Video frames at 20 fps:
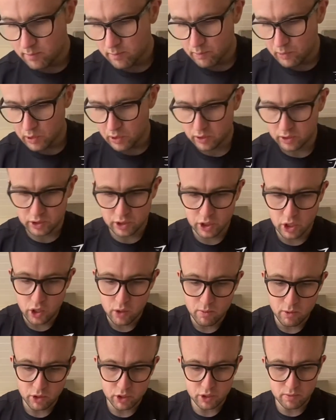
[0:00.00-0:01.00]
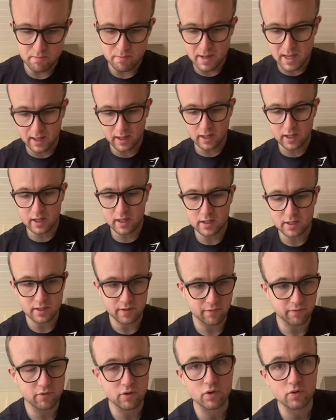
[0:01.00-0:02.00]
put too much milk to
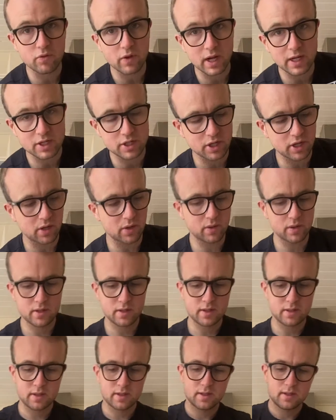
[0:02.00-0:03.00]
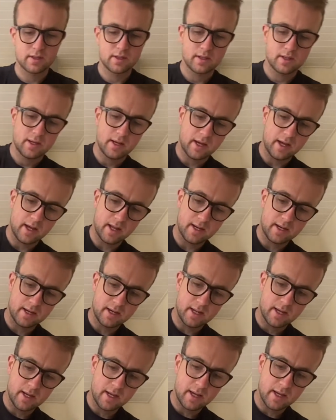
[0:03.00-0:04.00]
fruit ratio, and
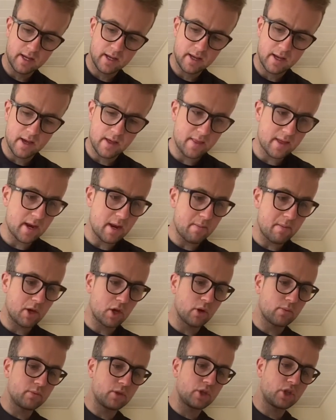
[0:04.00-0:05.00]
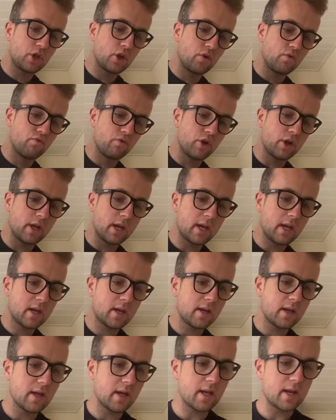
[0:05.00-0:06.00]
then it becomes too runny
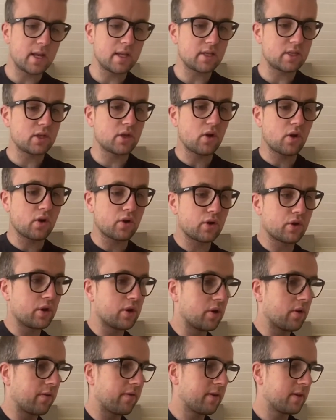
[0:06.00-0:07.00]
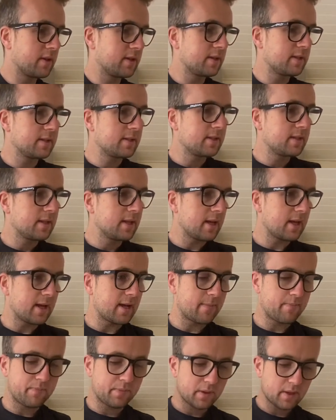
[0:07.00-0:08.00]
and it's not good
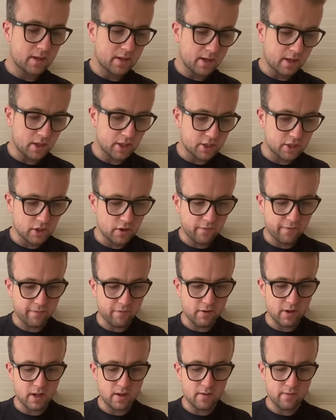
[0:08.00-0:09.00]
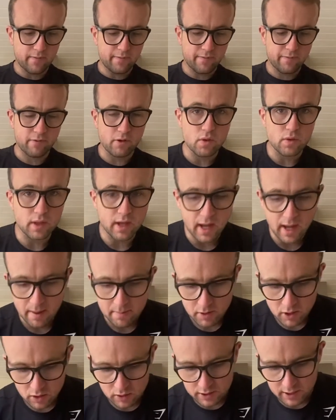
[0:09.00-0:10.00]
enough. Now the two fruit that I'm
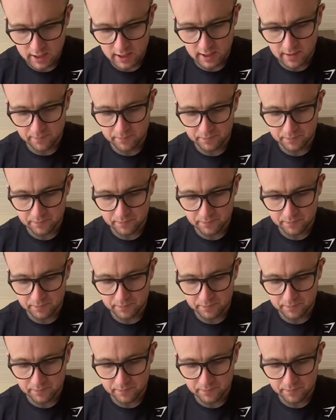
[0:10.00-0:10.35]
using